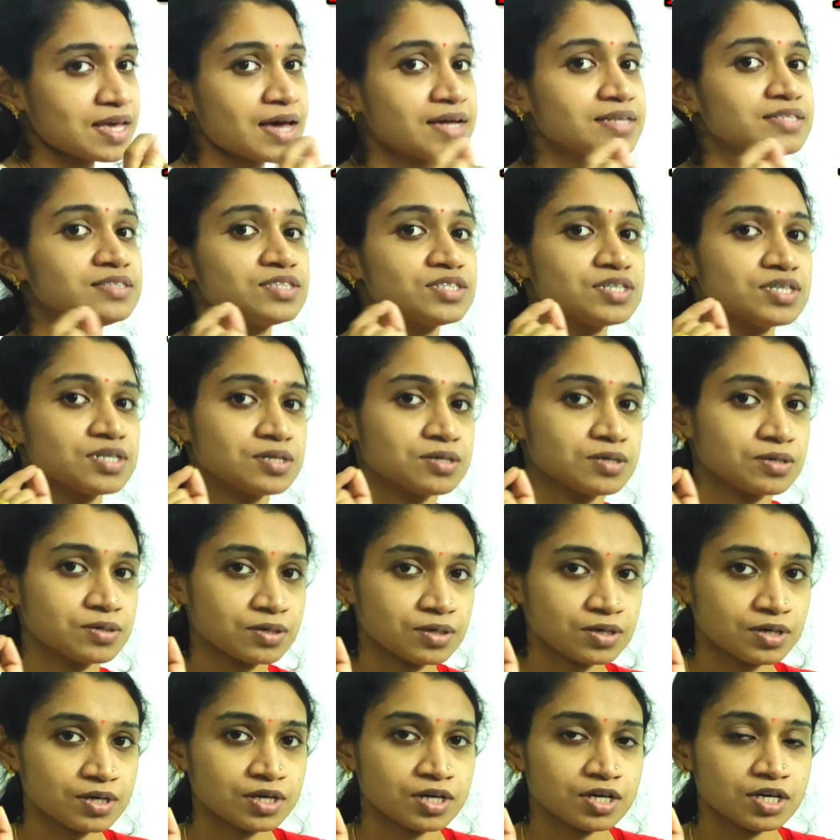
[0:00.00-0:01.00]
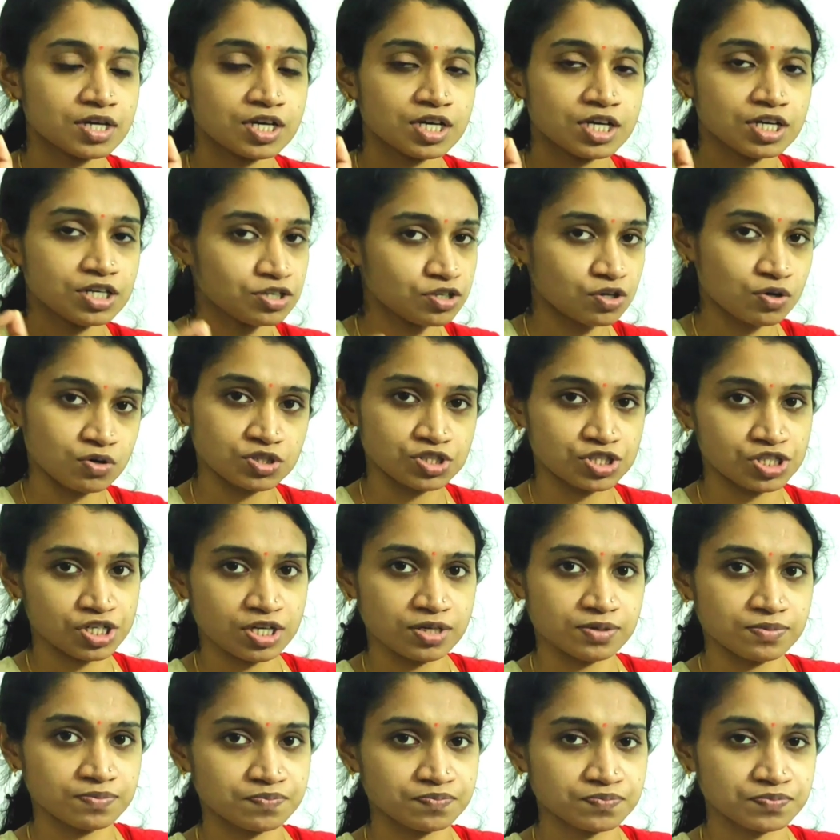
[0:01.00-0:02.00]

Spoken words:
and interosseous.